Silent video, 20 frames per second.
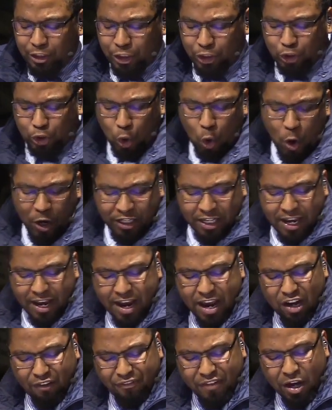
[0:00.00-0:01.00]
to join the
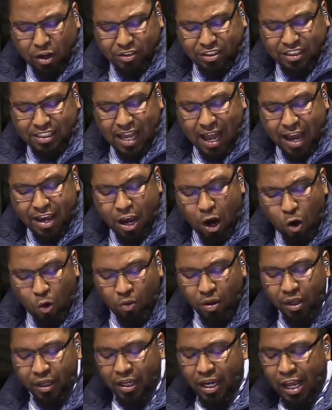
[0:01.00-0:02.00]
A F L C I
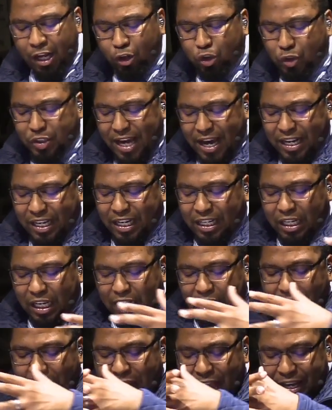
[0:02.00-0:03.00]
O in creating an
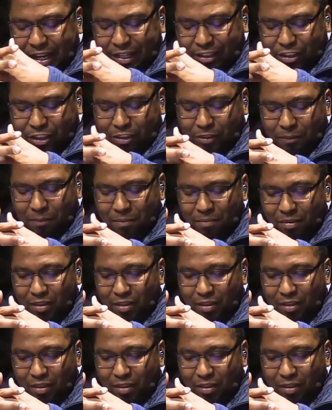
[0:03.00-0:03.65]
alliance